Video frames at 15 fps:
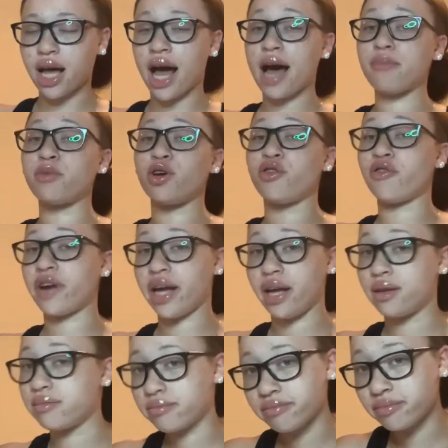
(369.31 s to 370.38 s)
I'm great.
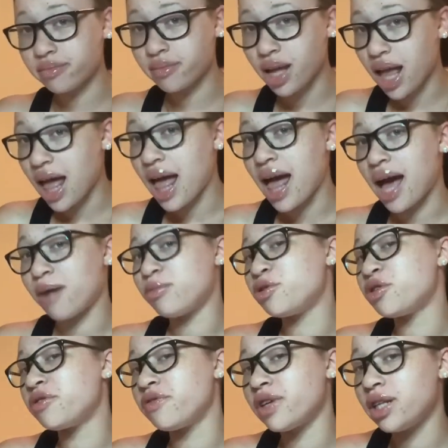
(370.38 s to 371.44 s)
I'm
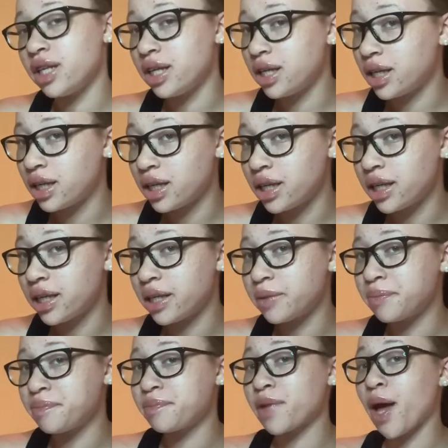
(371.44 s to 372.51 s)
doing really good
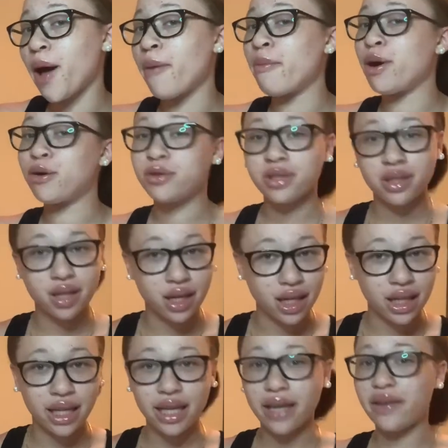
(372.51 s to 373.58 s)

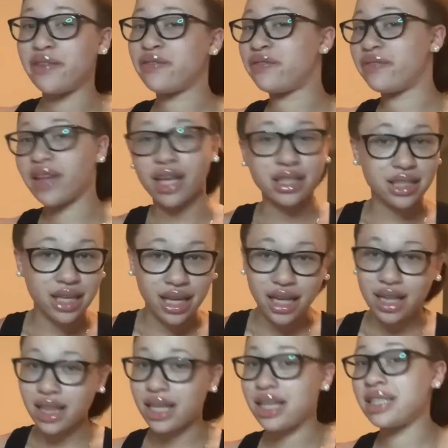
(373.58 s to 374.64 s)
emotionally,
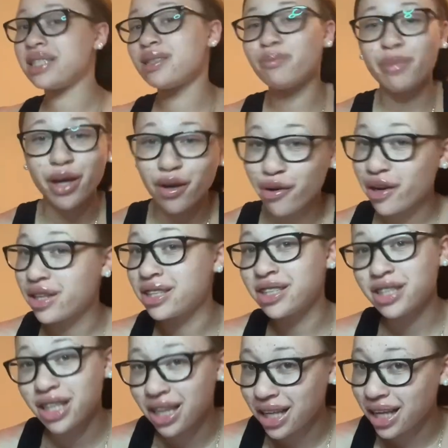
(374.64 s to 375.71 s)
physically,
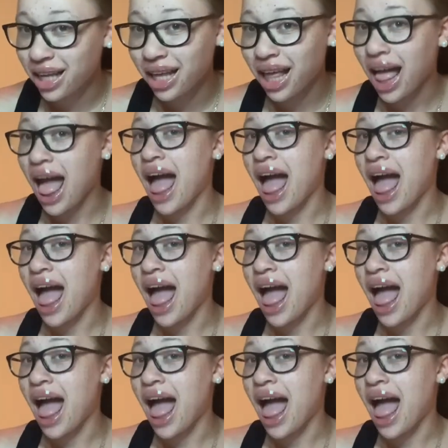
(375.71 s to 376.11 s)
spiritually.